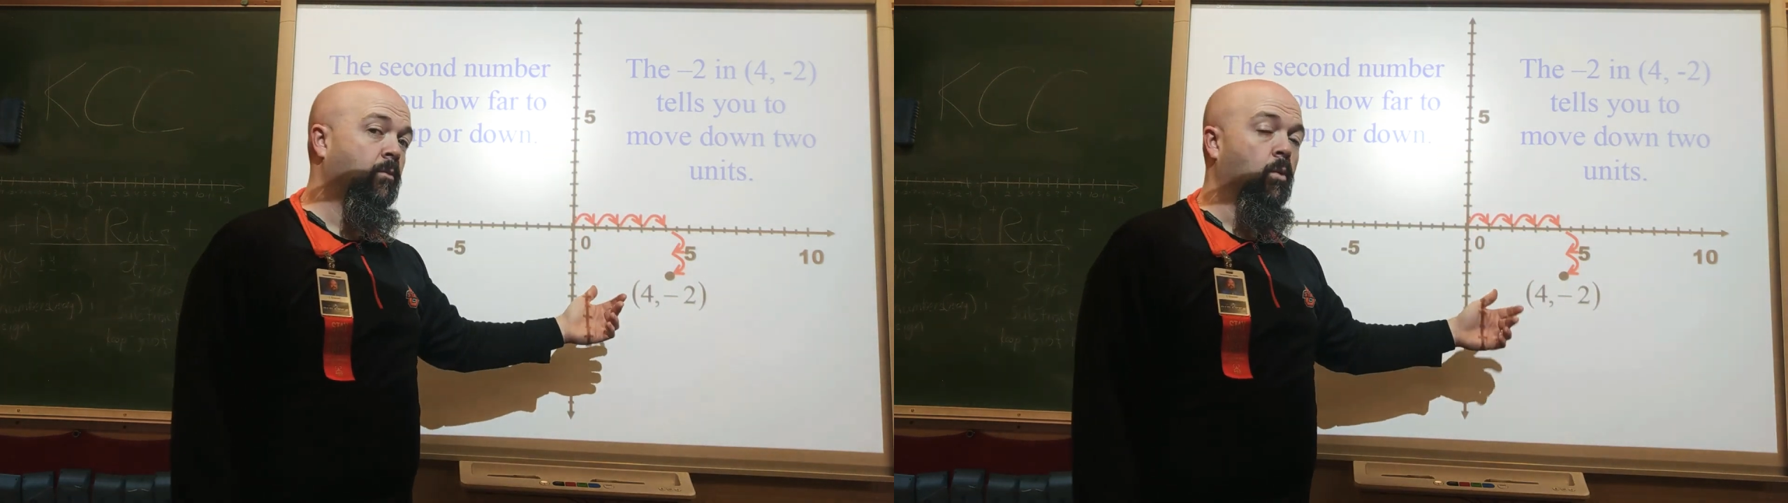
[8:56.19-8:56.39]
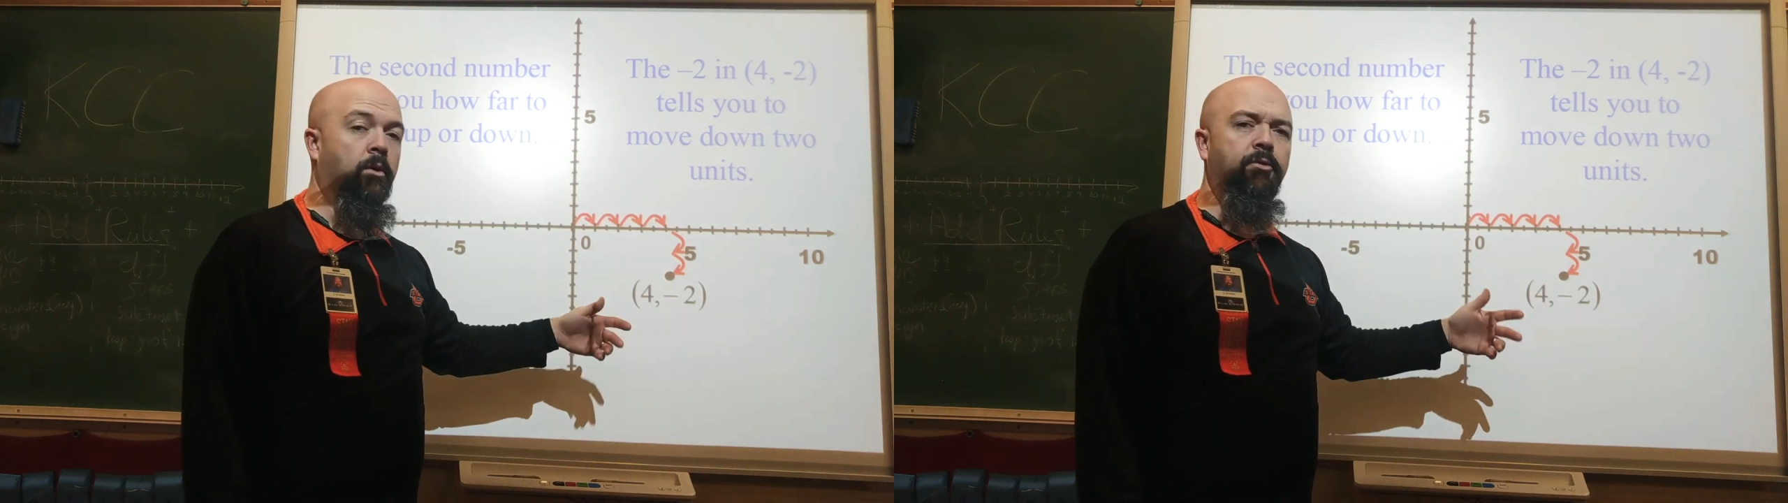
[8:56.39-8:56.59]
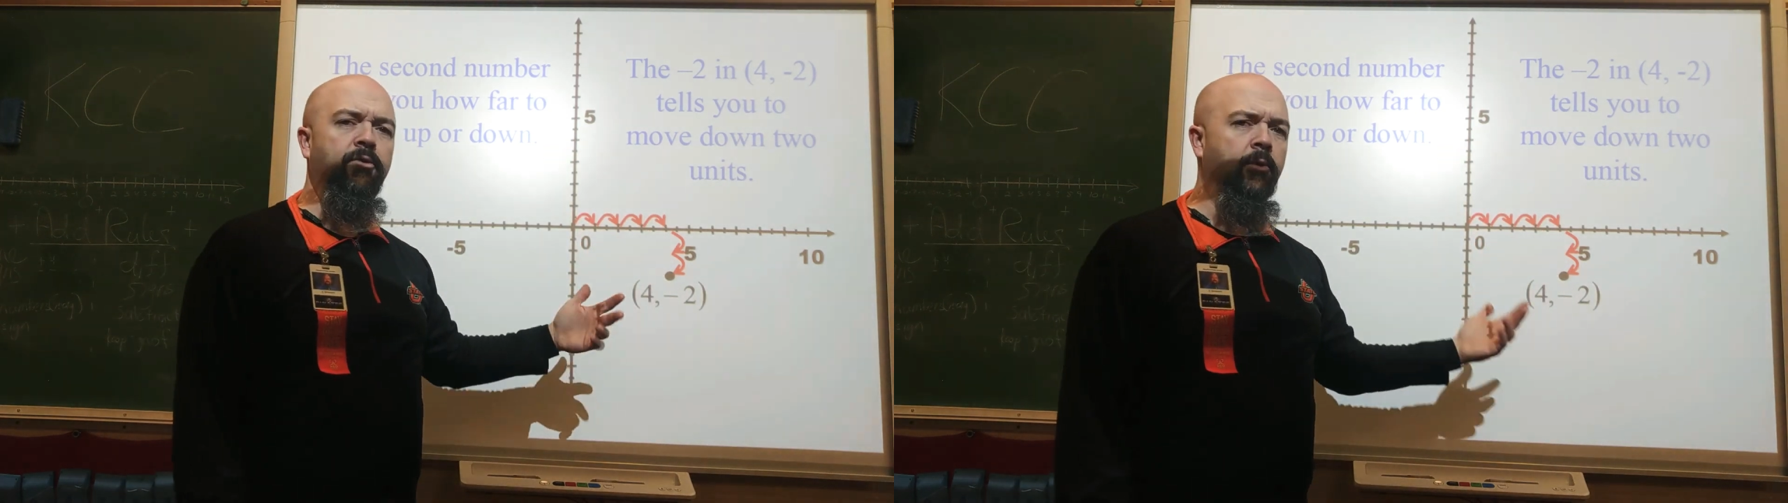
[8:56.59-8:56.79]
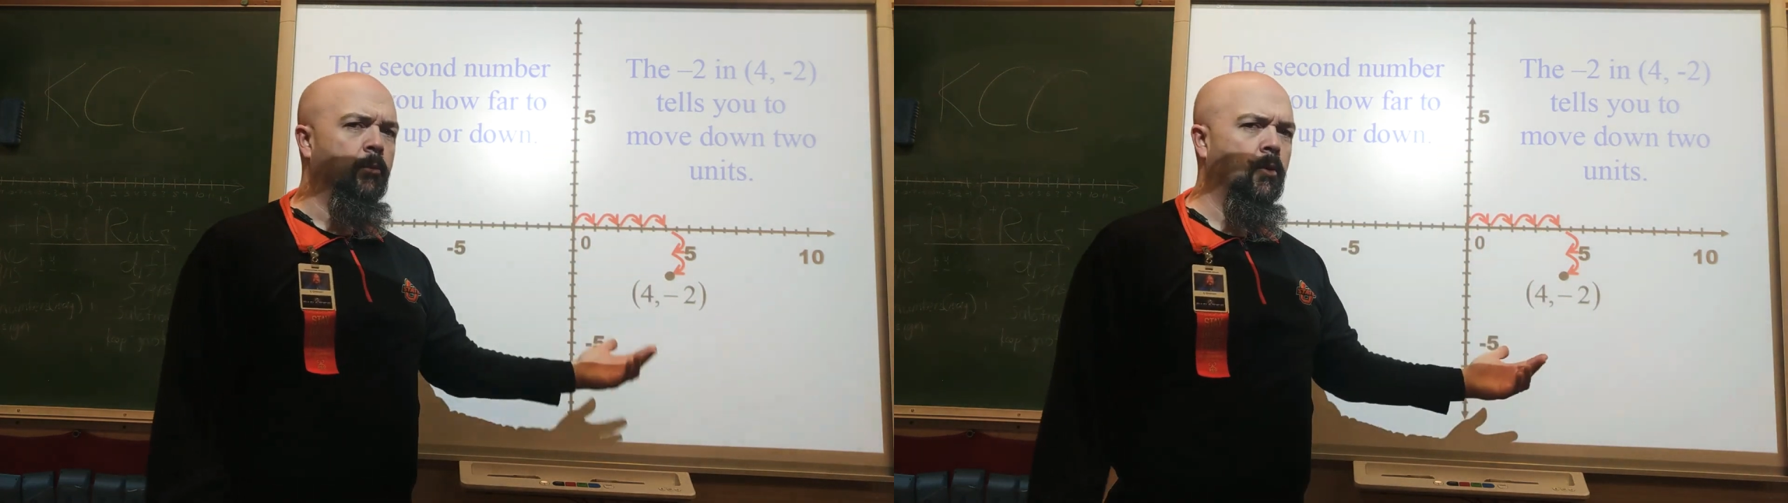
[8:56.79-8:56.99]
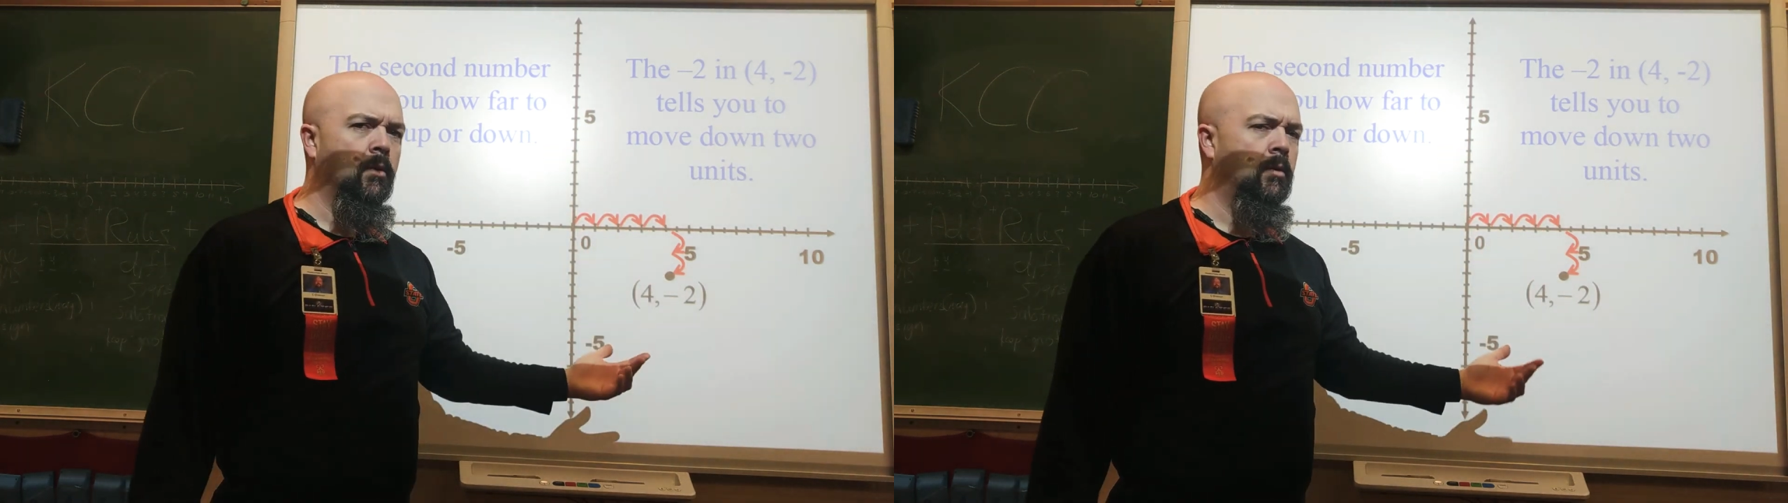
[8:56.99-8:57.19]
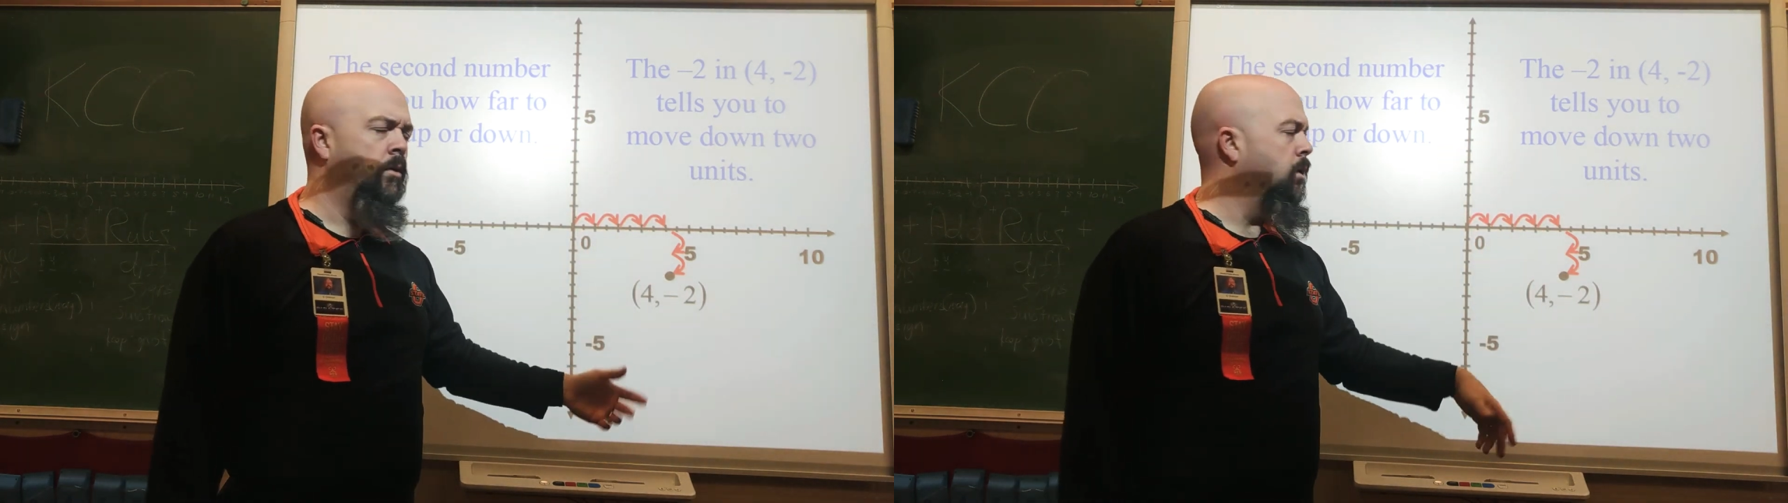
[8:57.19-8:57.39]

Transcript: or a symbol.